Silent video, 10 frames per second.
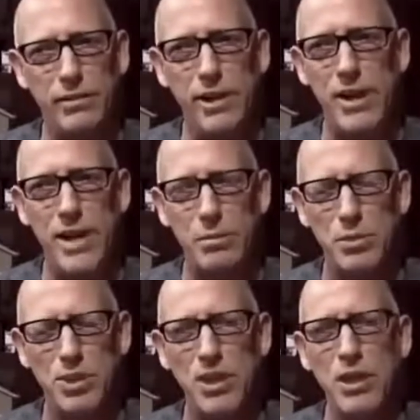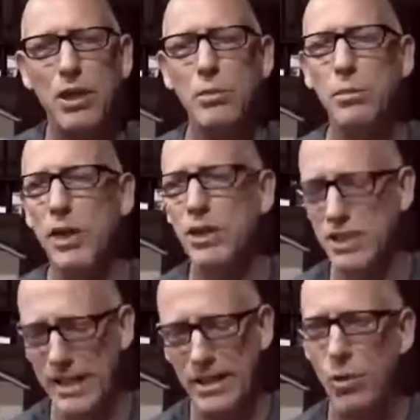times because
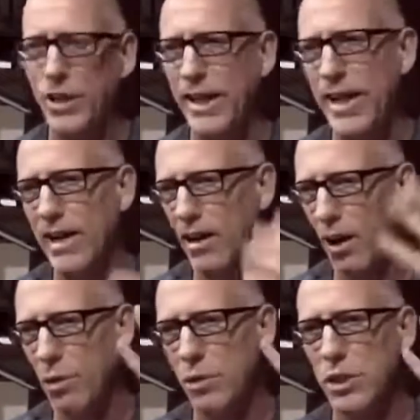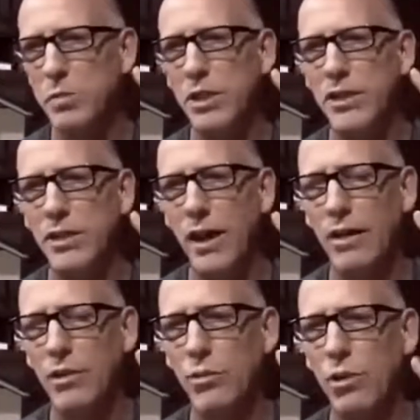they know they can't always be
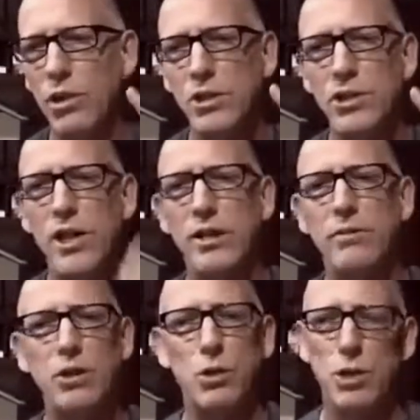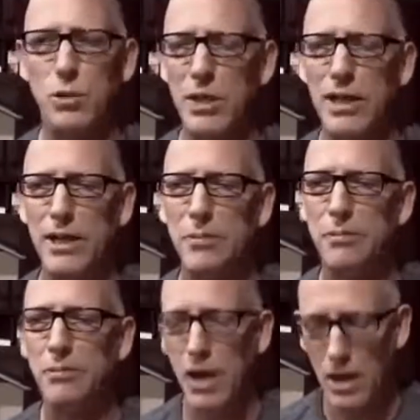on the wrong side of social media.
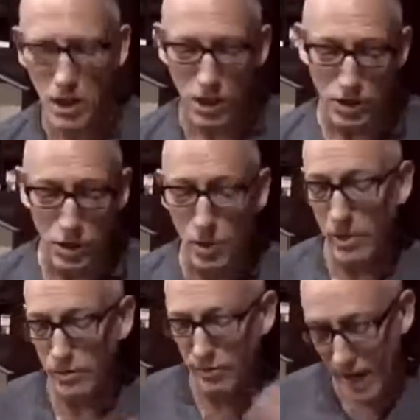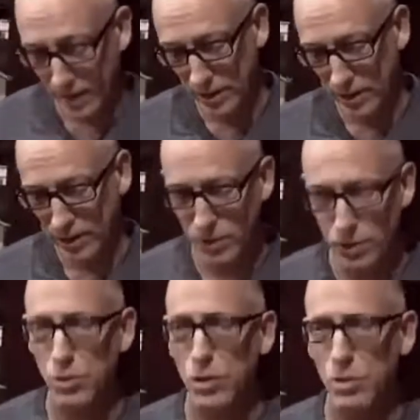So in effect,
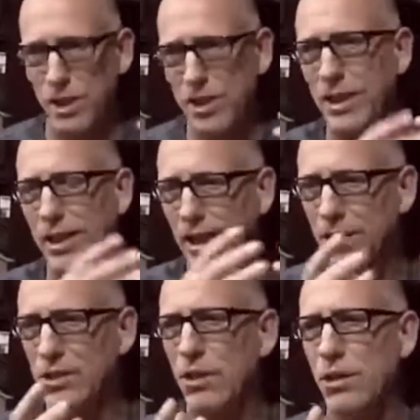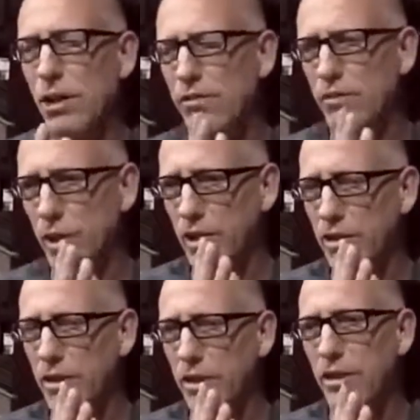social media is our
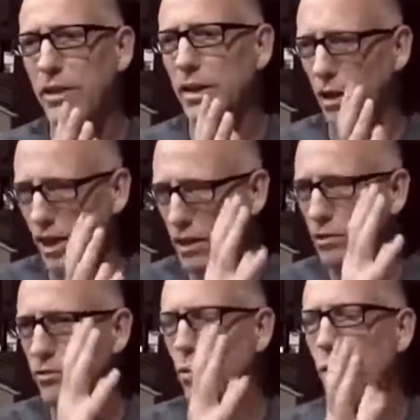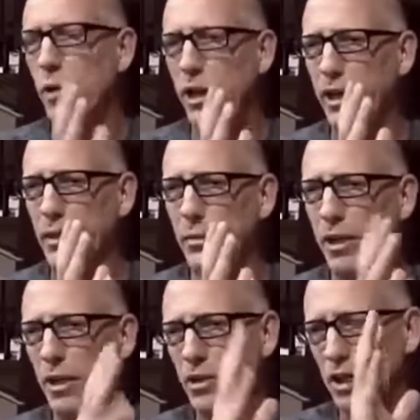government, informally,
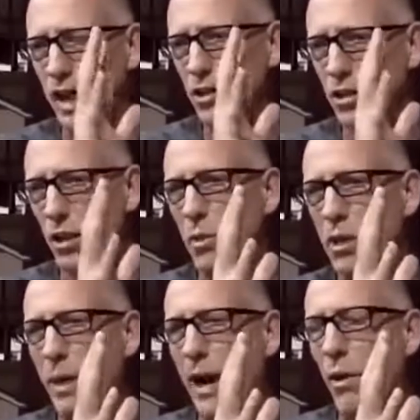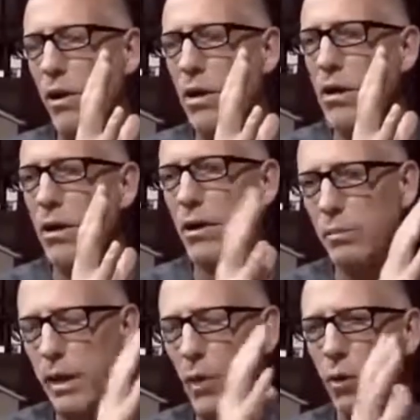because it has so much power
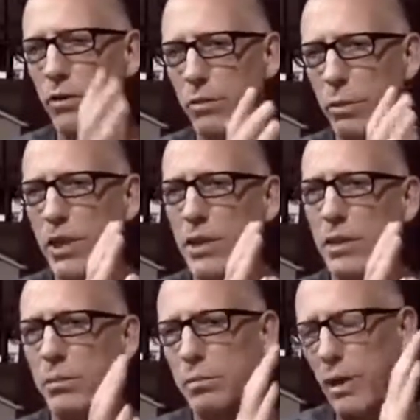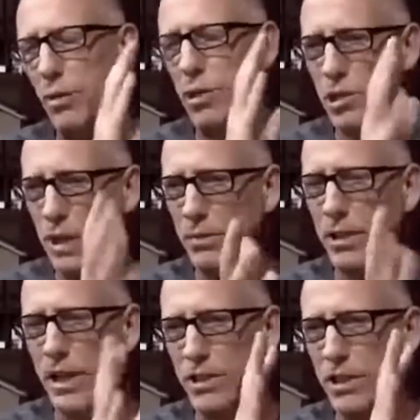of opinion, power to shape the
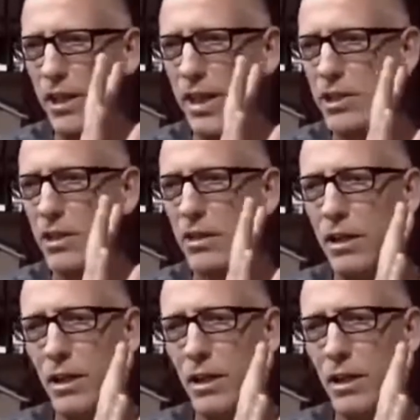next election,